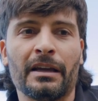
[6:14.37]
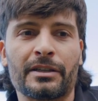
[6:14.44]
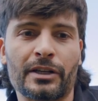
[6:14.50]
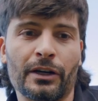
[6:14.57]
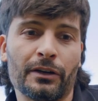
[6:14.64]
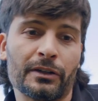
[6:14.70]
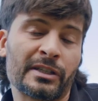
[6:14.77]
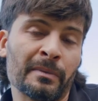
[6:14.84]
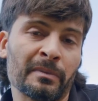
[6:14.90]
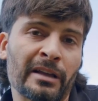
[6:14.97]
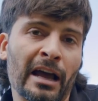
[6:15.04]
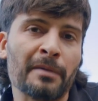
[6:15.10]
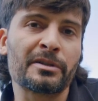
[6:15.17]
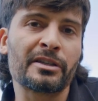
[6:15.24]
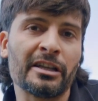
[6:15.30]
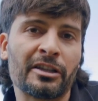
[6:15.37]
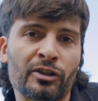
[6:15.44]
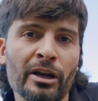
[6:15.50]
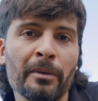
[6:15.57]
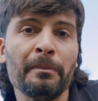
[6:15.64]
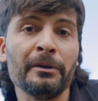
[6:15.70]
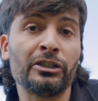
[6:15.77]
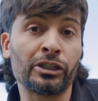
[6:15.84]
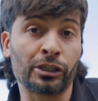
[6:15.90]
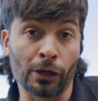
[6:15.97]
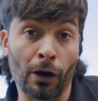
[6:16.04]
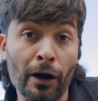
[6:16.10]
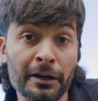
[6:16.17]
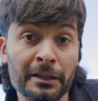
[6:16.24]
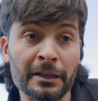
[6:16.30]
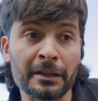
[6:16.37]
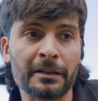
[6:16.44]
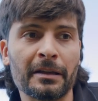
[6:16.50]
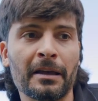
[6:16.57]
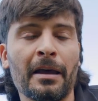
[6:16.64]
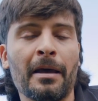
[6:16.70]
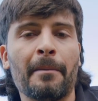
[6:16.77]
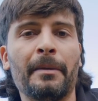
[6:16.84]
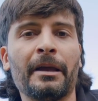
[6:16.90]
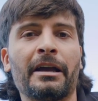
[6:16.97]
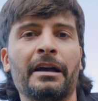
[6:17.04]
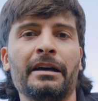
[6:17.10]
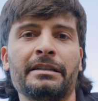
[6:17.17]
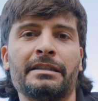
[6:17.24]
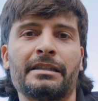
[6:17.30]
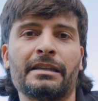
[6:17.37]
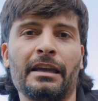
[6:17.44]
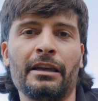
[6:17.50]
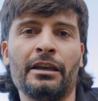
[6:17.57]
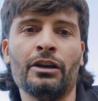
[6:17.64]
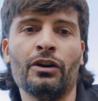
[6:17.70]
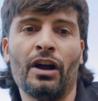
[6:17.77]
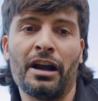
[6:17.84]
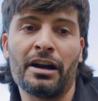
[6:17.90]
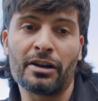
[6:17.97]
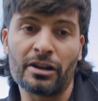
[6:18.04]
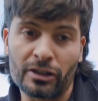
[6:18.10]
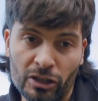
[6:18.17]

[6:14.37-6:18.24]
So sometimes the trip is shortened because you are